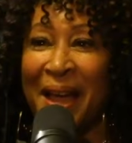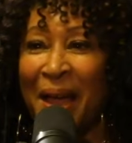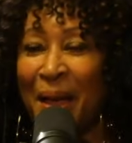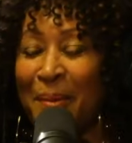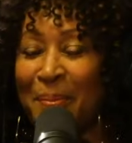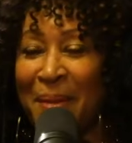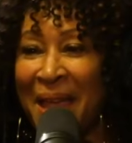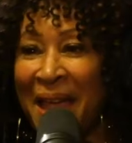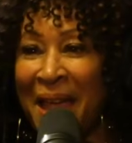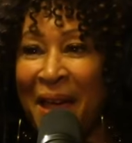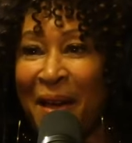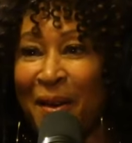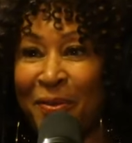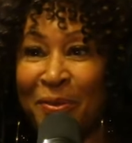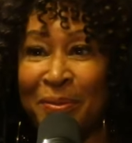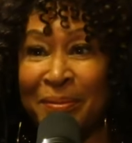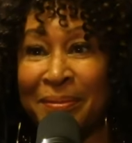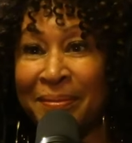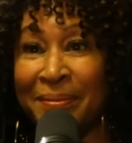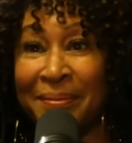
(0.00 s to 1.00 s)
yeah, I may
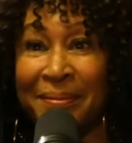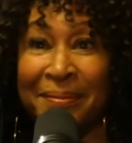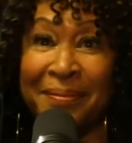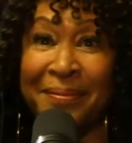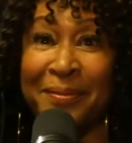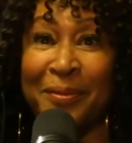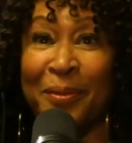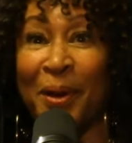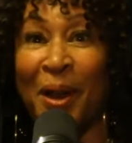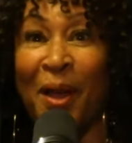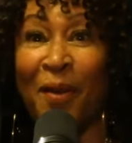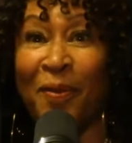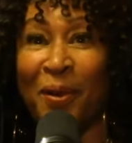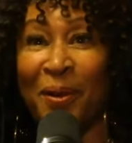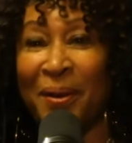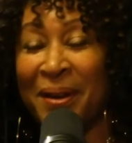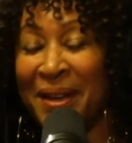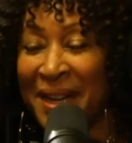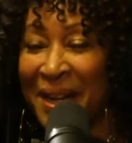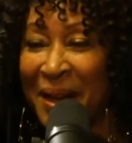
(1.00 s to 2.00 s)
have
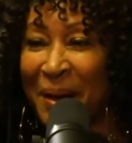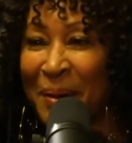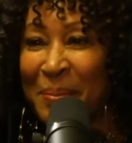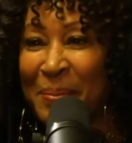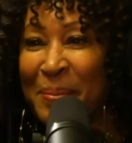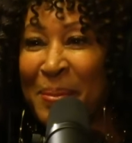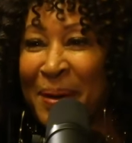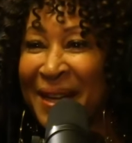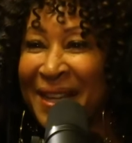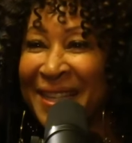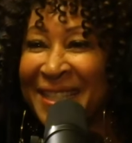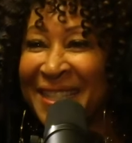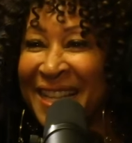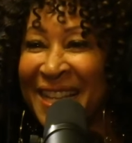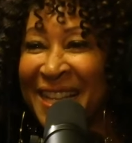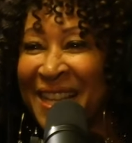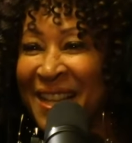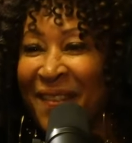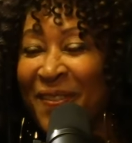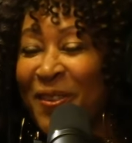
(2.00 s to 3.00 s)
whatever, but
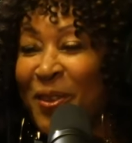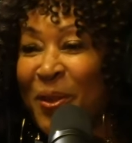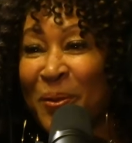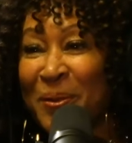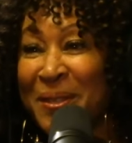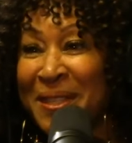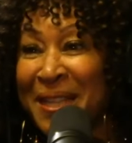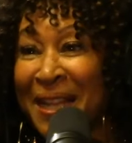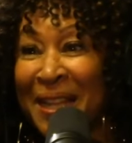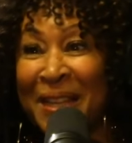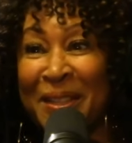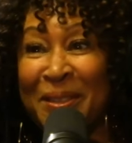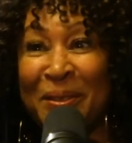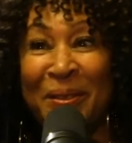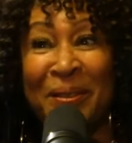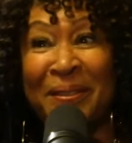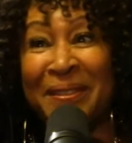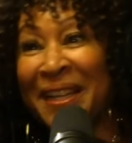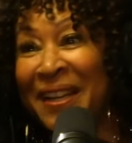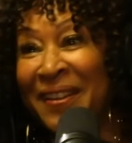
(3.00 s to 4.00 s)
if you don't sell it,
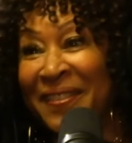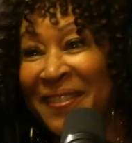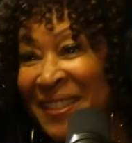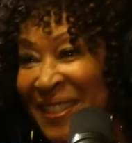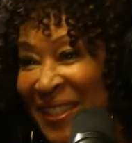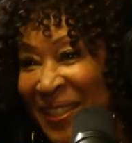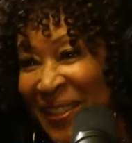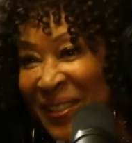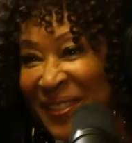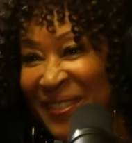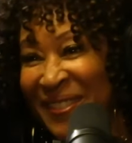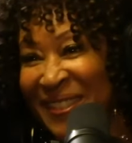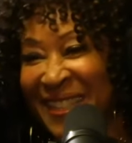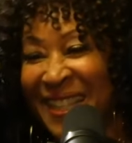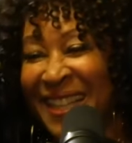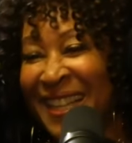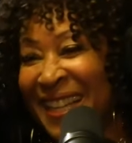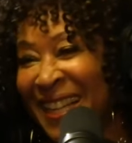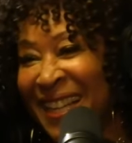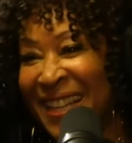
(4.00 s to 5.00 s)
you don't have it. You
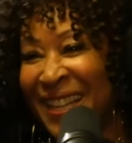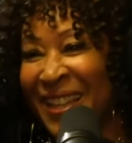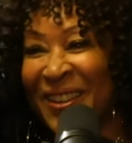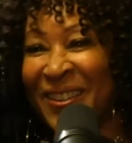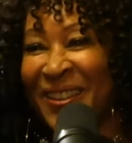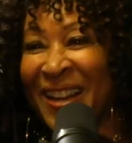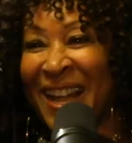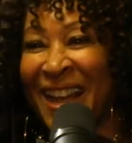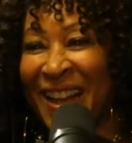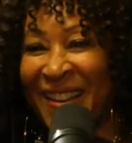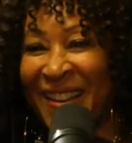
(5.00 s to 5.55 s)
don't